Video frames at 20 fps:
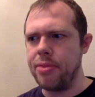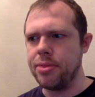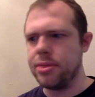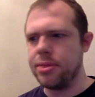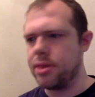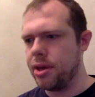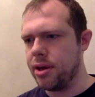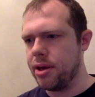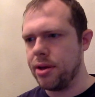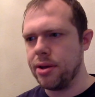
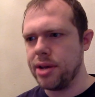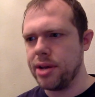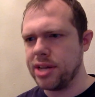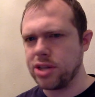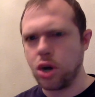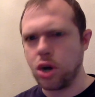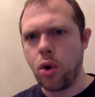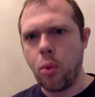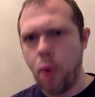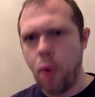it's
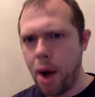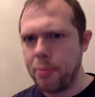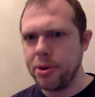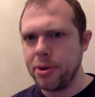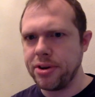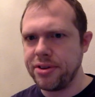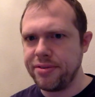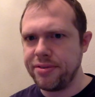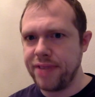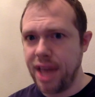a
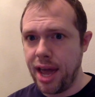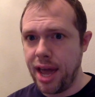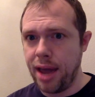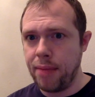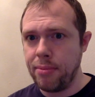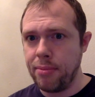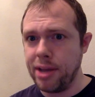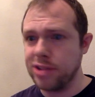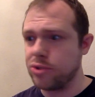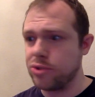cooperative
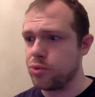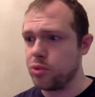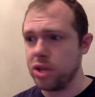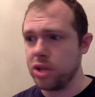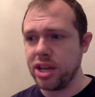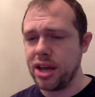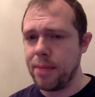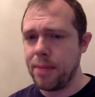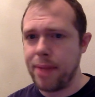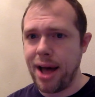game. It's
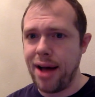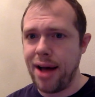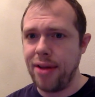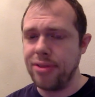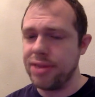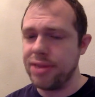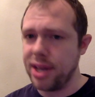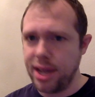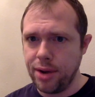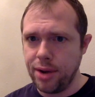really
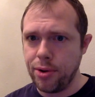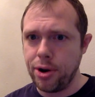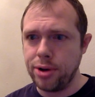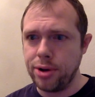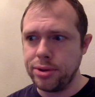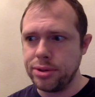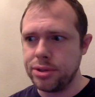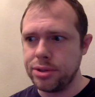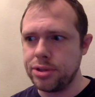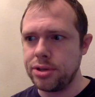about the
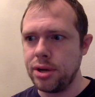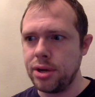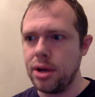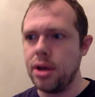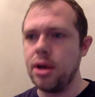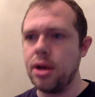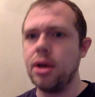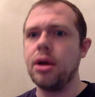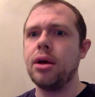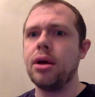heroes
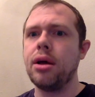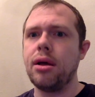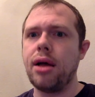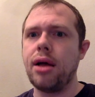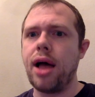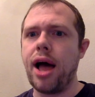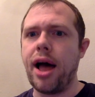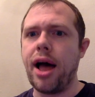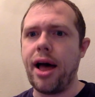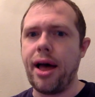
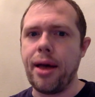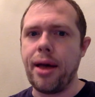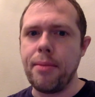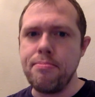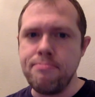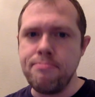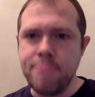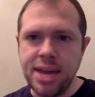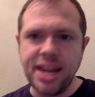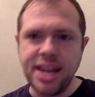
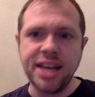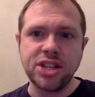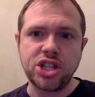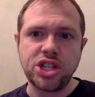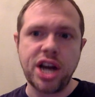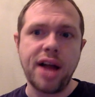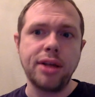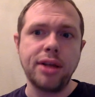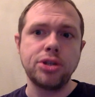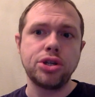meeting a
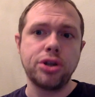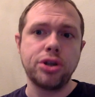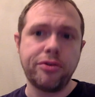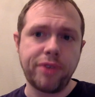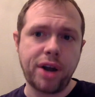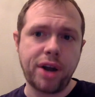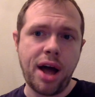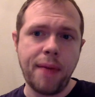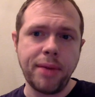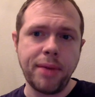challenge and
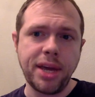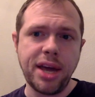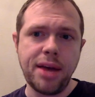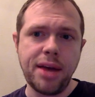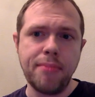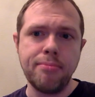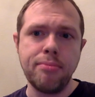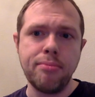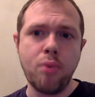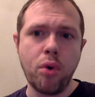overcoming
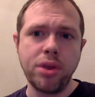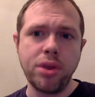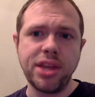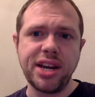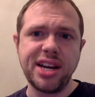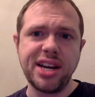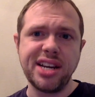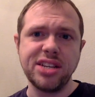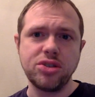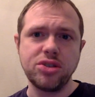it more than
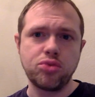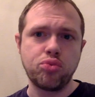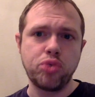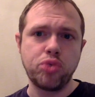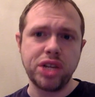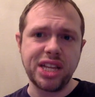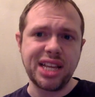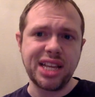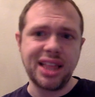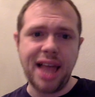it is
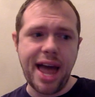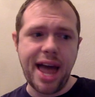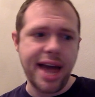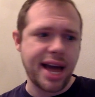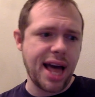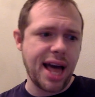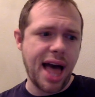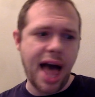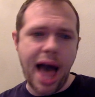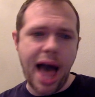really
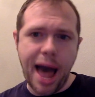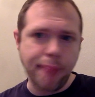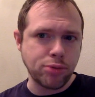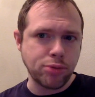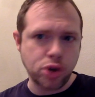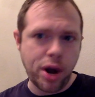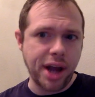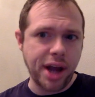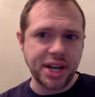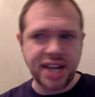like I'm
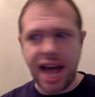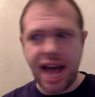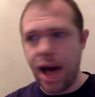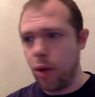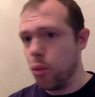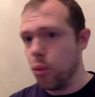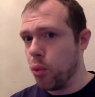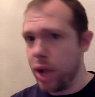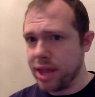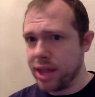trying to
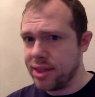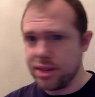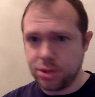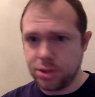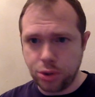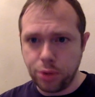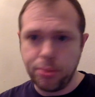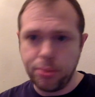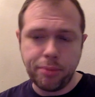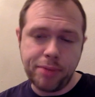outwit this
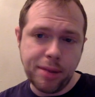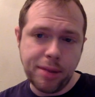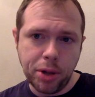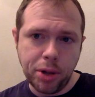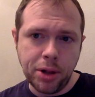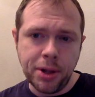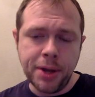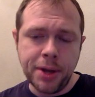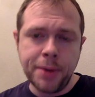group of people.